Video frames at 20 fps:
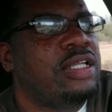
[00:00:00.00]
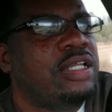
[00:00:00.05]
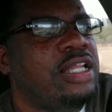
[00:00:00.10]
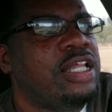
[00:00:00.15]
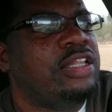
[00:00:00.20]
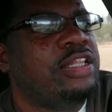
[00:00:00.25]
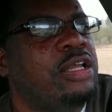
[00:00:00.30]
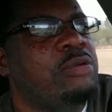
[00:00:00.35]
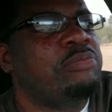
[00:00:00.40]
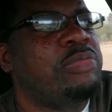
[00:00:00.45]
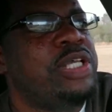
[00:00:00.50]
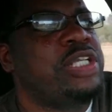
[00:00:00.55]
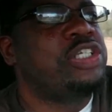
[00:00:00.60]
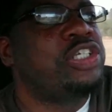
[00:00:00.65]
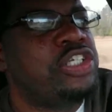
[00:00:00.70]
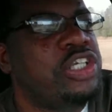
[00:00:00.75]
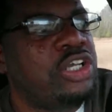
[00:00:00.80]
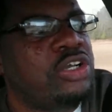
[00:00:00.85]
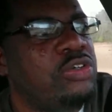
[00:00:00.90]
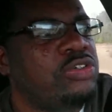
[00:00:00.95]
Let them be
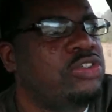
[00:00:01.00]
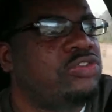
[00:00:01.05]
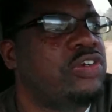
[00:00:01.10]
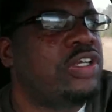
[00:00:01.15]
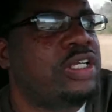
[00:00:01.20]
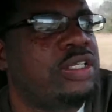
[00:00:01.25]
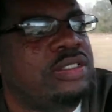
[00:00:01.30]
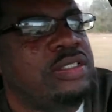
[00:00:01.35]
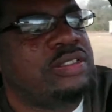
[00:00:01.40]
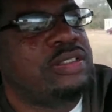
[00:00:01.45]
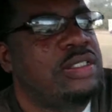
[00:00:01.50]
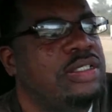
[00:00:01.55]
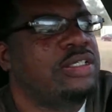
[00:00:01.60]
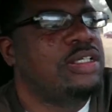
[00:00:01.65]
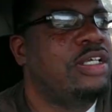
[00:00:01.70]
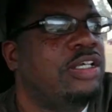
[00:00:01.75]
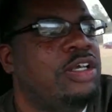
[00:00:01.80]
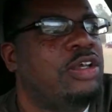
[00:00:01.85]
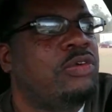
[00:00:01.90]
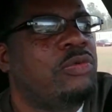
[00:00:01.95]
children
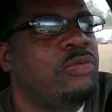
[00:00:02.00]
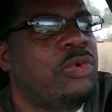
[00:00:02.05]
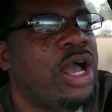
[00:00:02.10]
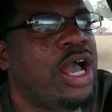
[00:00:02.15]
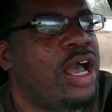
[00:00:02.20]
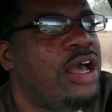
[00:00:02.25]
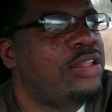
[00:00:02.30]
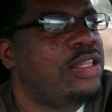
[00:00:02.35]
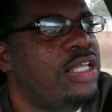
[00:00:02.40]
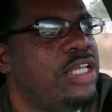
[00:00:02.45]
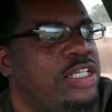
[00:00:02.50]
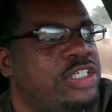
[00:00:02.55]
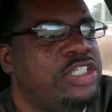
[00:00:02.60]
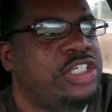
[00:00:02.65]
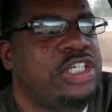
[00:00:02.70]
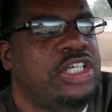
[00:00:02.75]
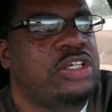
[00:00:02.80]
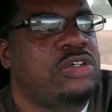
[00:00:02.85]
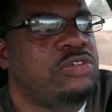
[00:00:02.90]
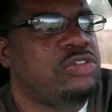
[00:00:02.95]
while they're
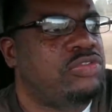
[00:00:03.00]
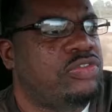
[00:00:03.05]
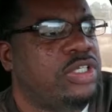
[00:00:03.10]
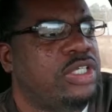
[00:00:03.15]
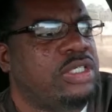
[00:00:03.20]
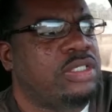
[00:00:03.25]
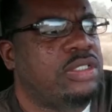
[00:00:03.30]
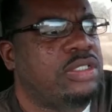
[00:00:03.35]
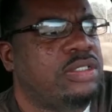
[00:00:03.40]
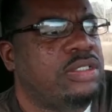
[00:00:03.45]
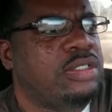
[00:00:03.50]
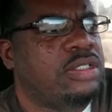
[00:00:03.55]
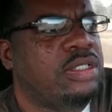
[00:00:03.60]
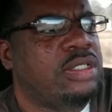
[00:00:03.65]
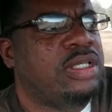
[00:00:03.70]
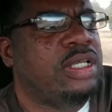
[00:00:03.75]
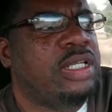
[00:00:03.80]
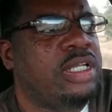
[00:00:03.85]
children